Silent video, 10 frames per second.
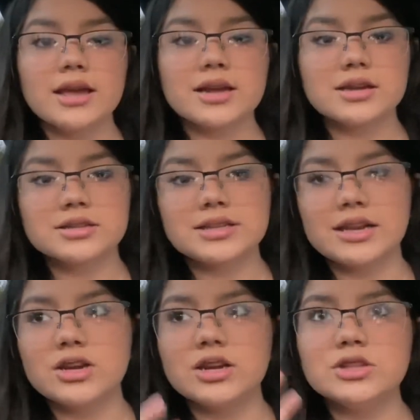because I
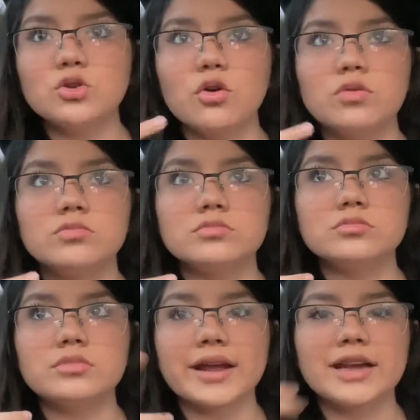
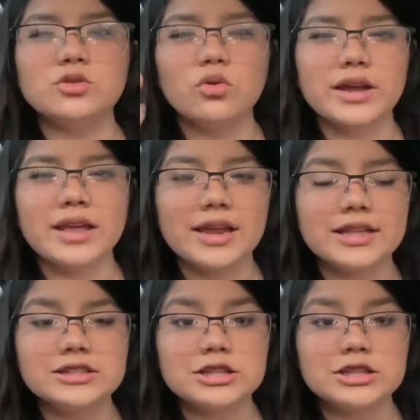don't get it.